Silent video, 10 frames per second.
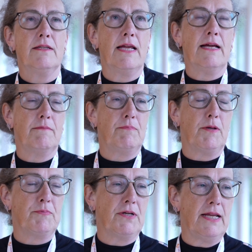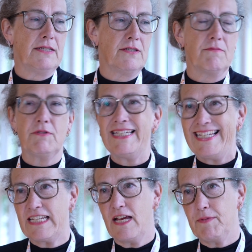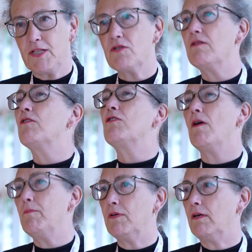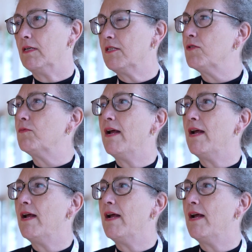their population with ischemic stroke thrombolysis,